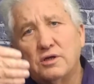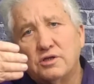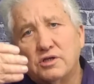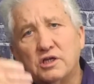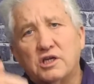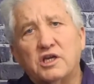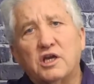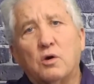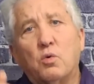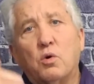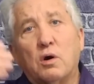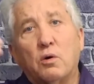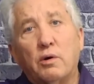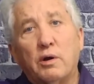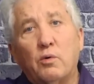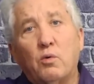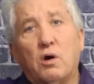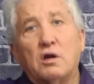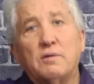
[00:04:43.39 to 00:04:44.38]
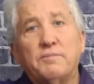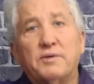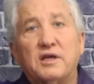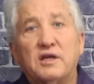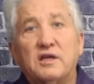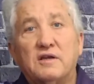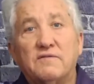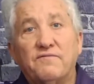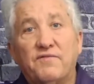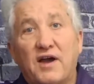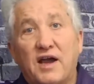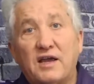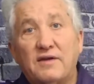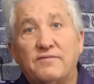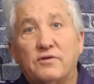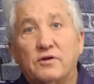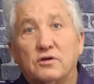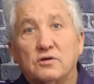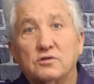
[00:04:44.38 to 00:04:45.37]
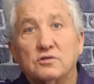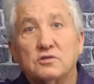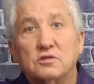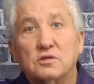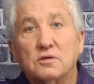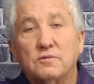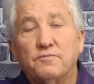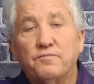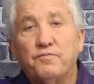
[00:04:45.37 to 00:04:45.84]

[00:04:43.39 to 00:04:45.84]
to get where we want to be in five years?